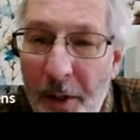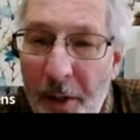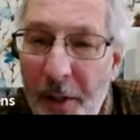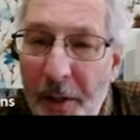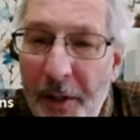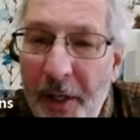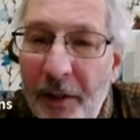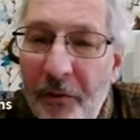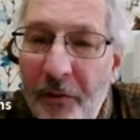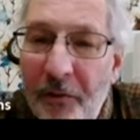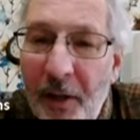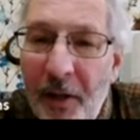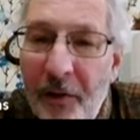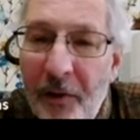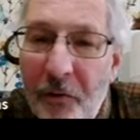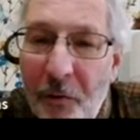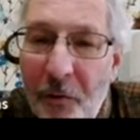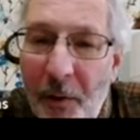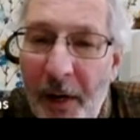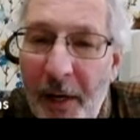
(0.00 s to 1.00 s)
of the things
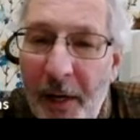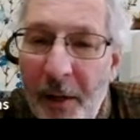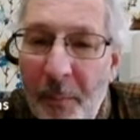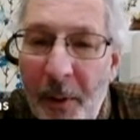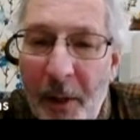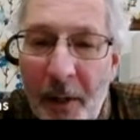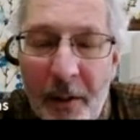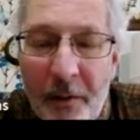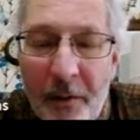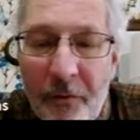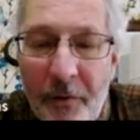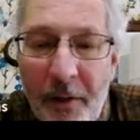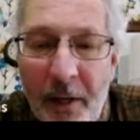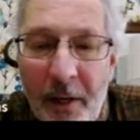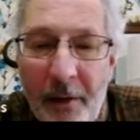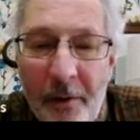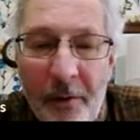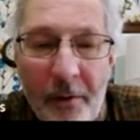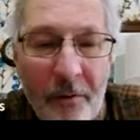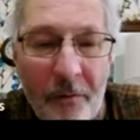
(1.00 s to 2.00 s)
that Trane American
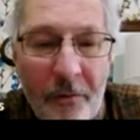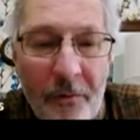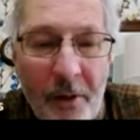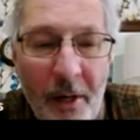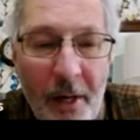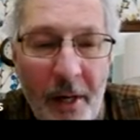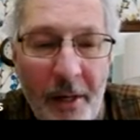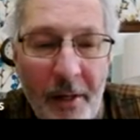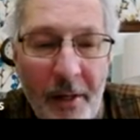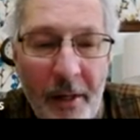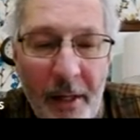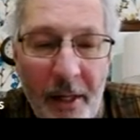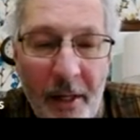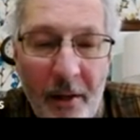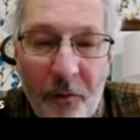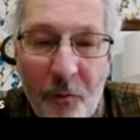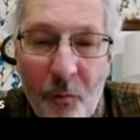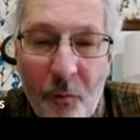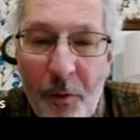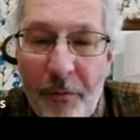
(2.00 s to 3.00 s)
Standard has done
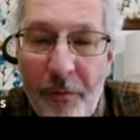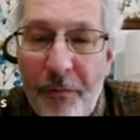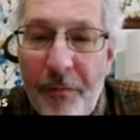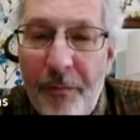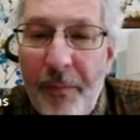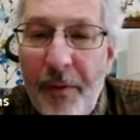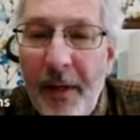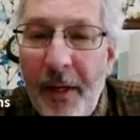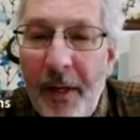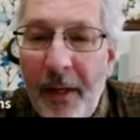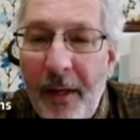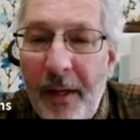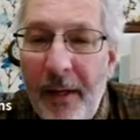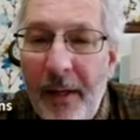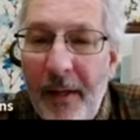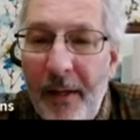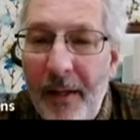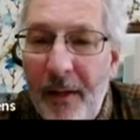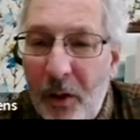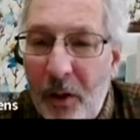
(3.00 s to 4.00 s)
is we've
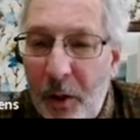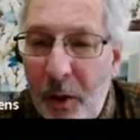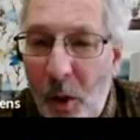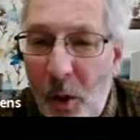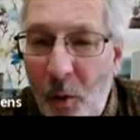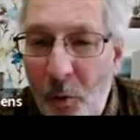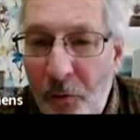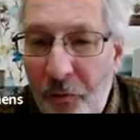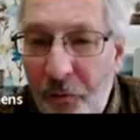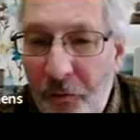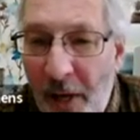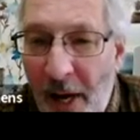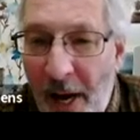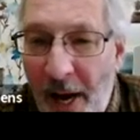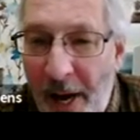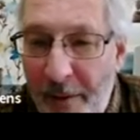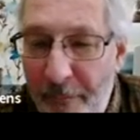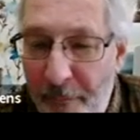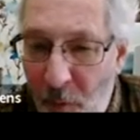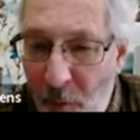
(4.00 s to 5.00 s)
enclosed the
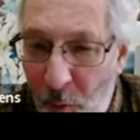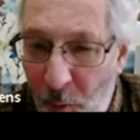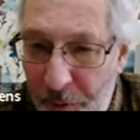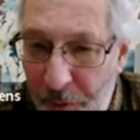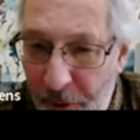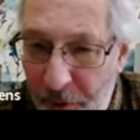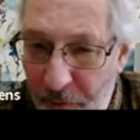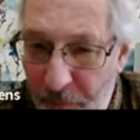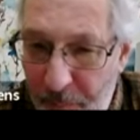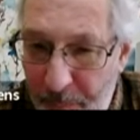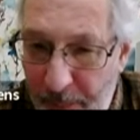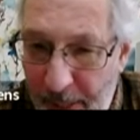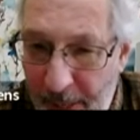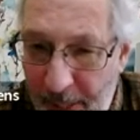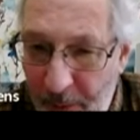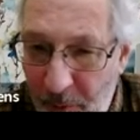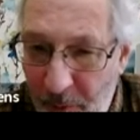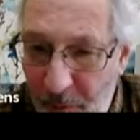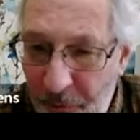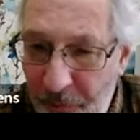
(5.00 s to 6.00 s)
high voltage
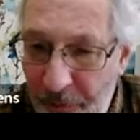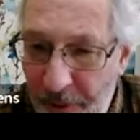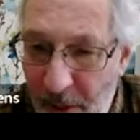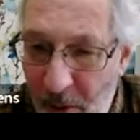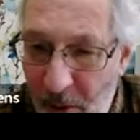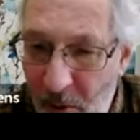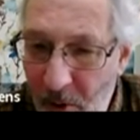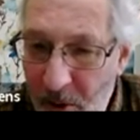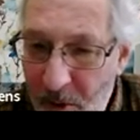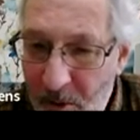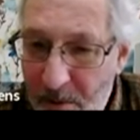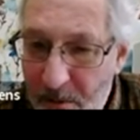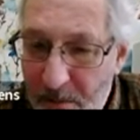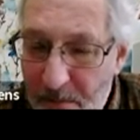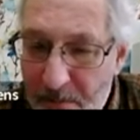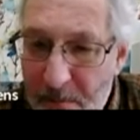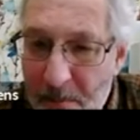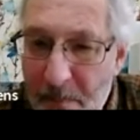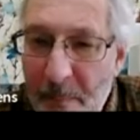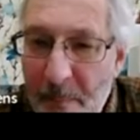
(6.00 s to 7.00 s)
panels now.
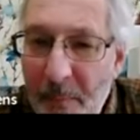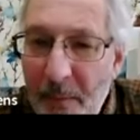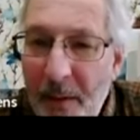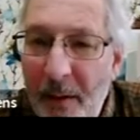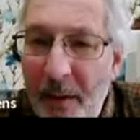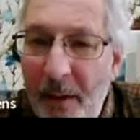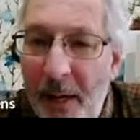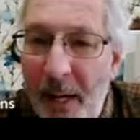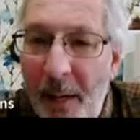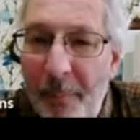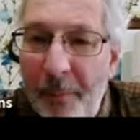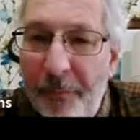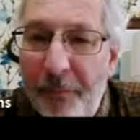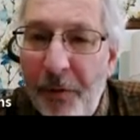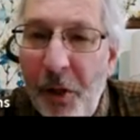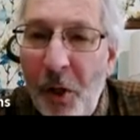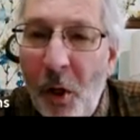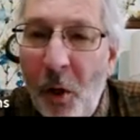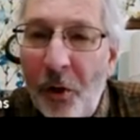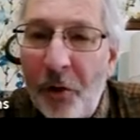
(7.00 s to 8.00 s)
If
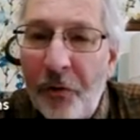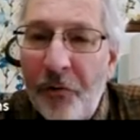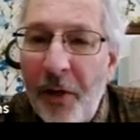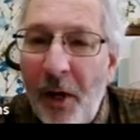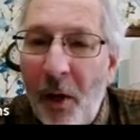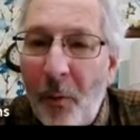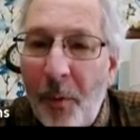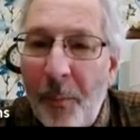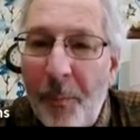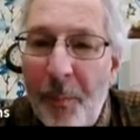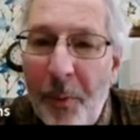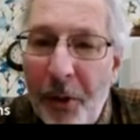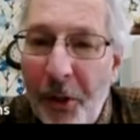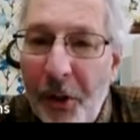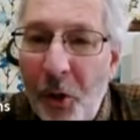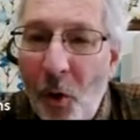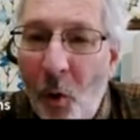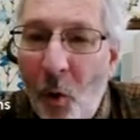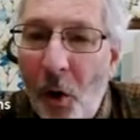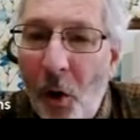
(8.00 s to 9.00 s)
you notice that we put a
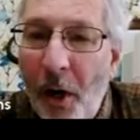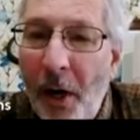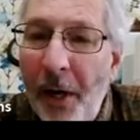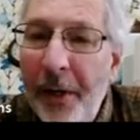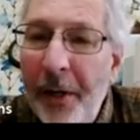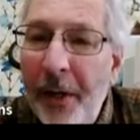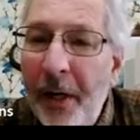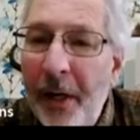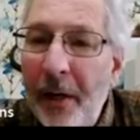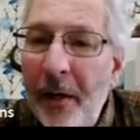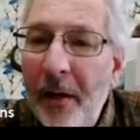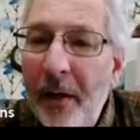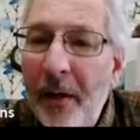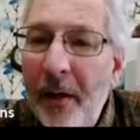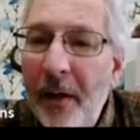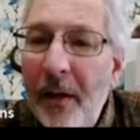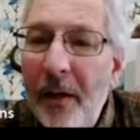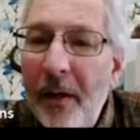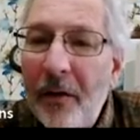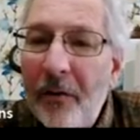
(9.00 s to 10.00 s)
door on there.
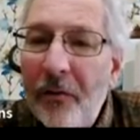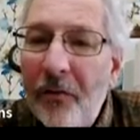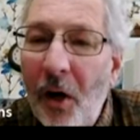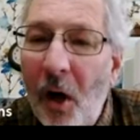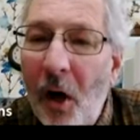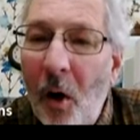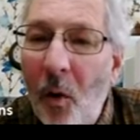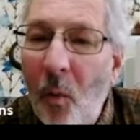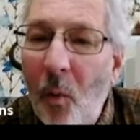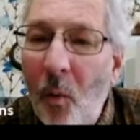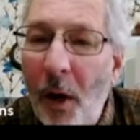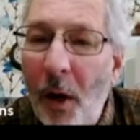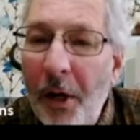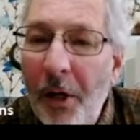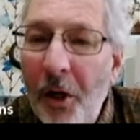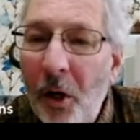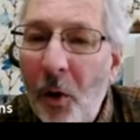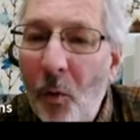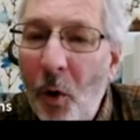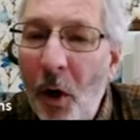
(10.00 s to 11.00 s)
So when
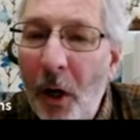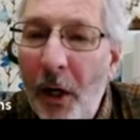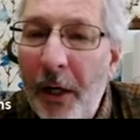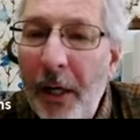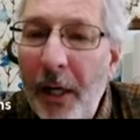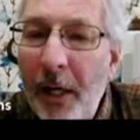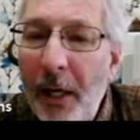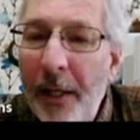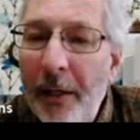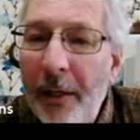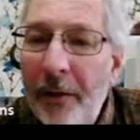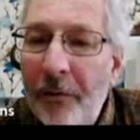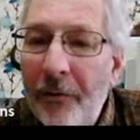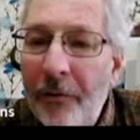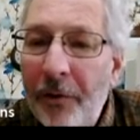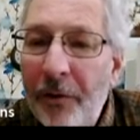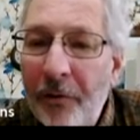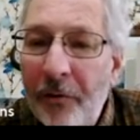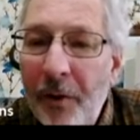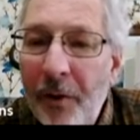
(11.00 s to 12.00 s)
you're working on
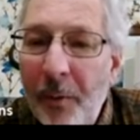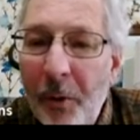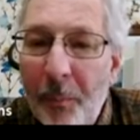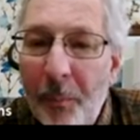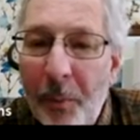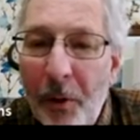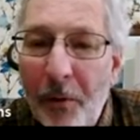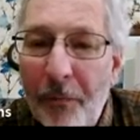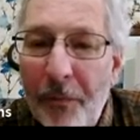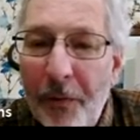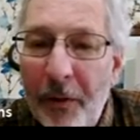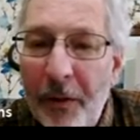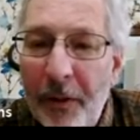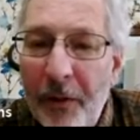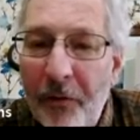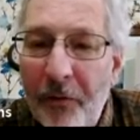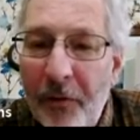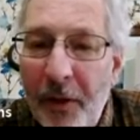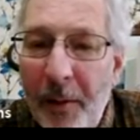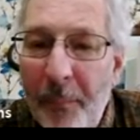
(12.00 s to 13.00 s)
this system, you're perfectly
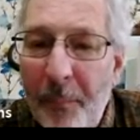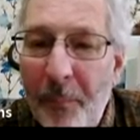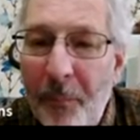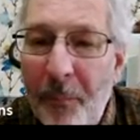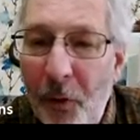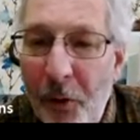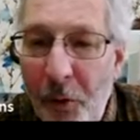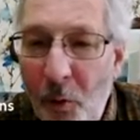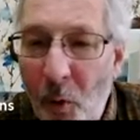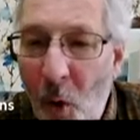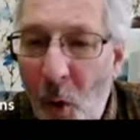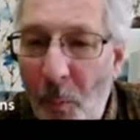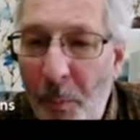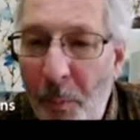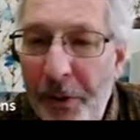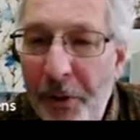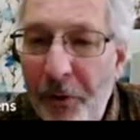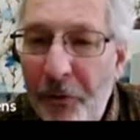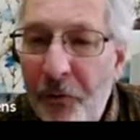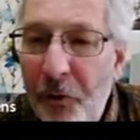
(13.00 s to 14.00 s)
safe. When you
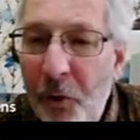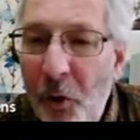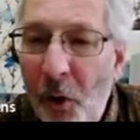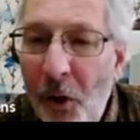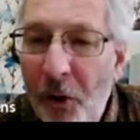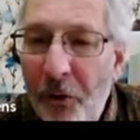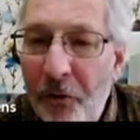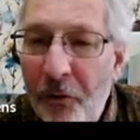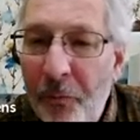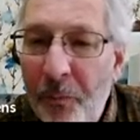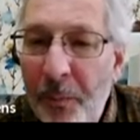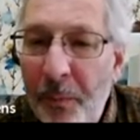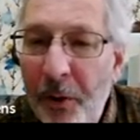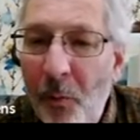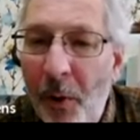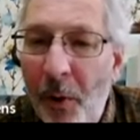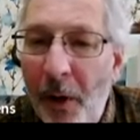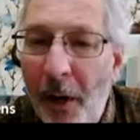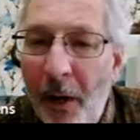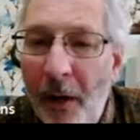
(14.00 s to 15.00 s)
open this door, just
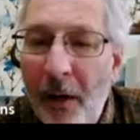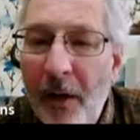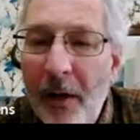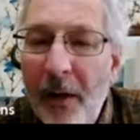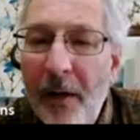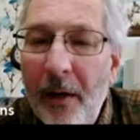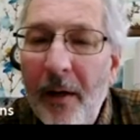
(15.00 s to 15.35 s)
beware.